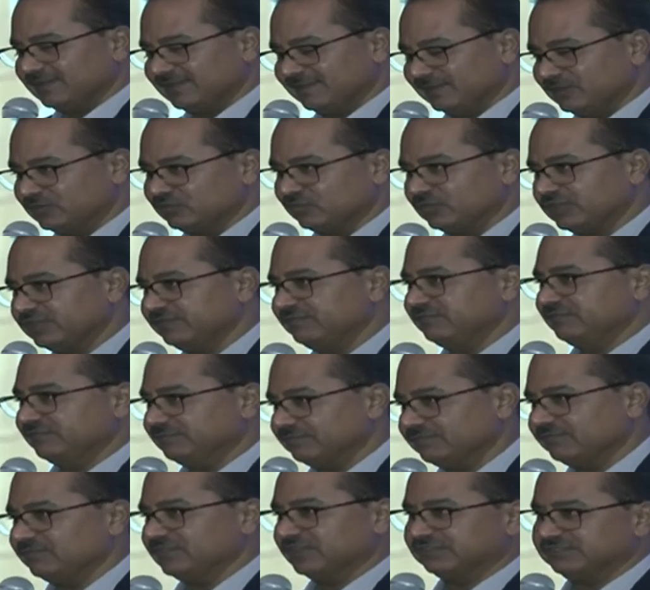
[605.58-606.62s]
And today
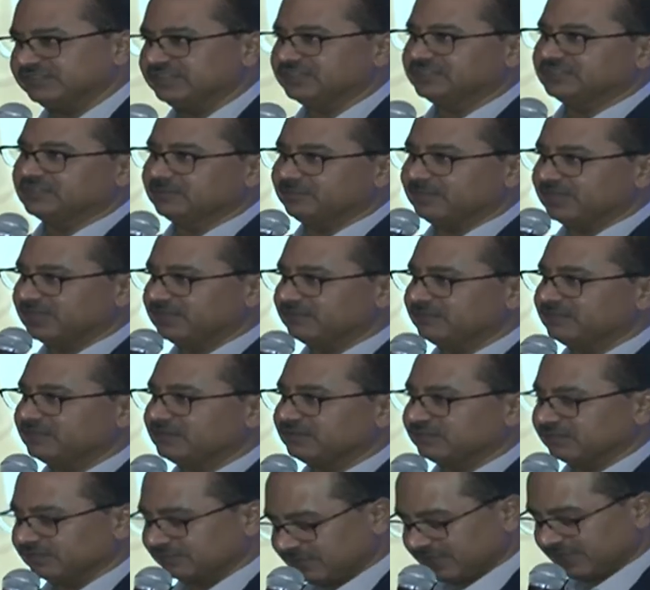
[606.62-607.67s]
we are seeing the
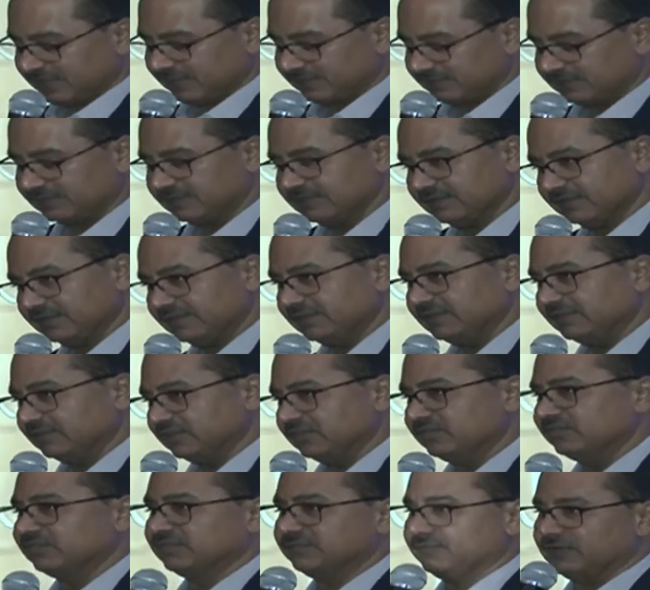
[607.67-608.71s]
benefits of that in
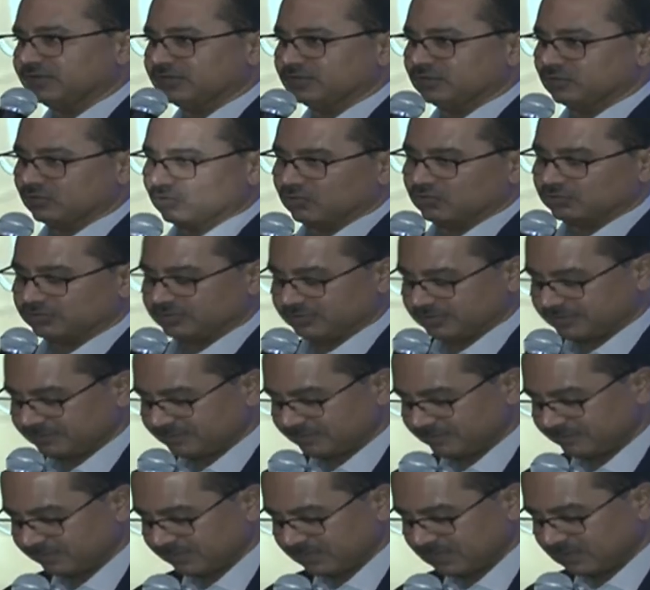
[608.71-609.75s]
terms of our growth.
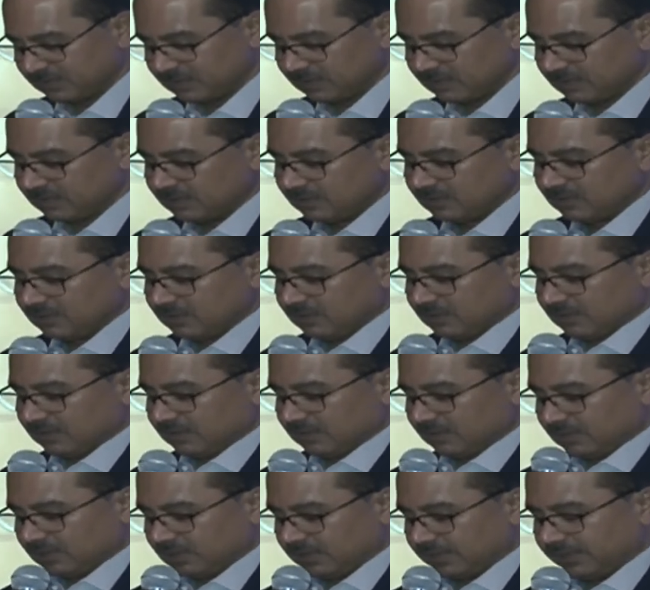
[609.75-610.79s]

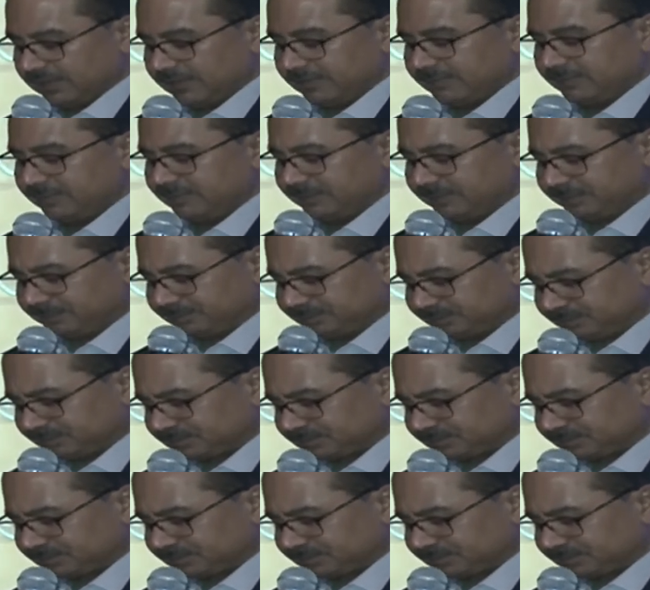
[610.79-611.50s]
Um,